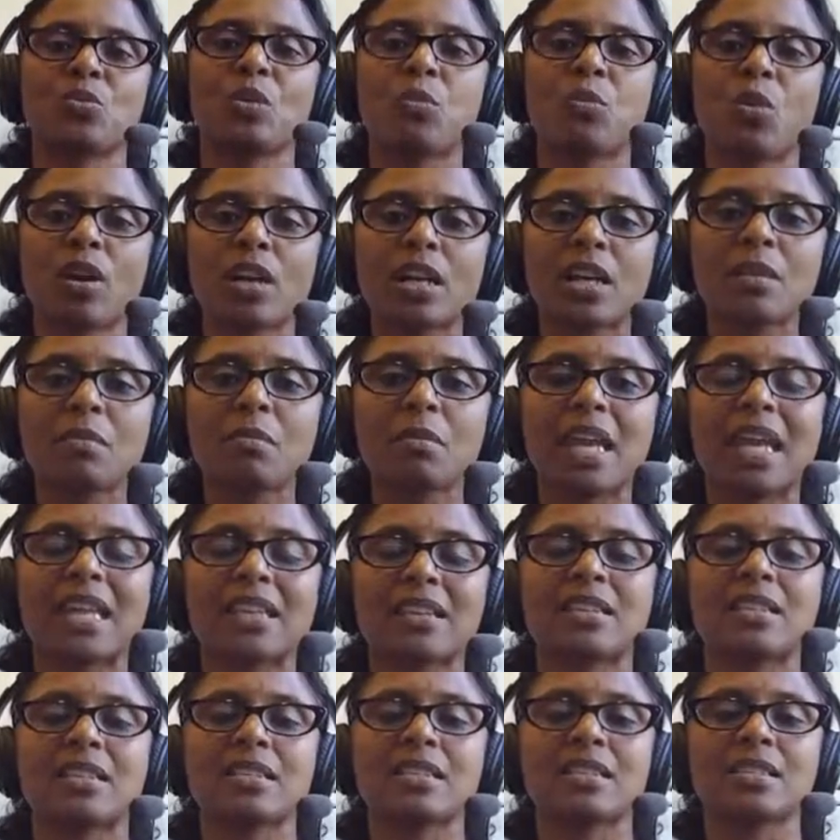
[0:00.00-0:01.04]
We wanted to
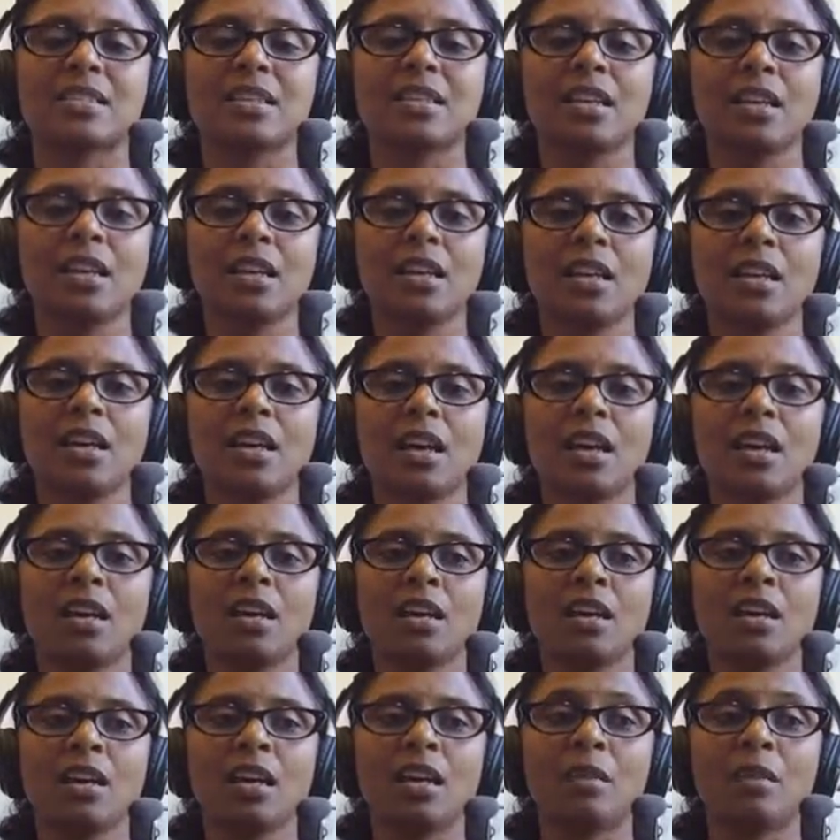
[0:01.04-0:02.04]
make this uh,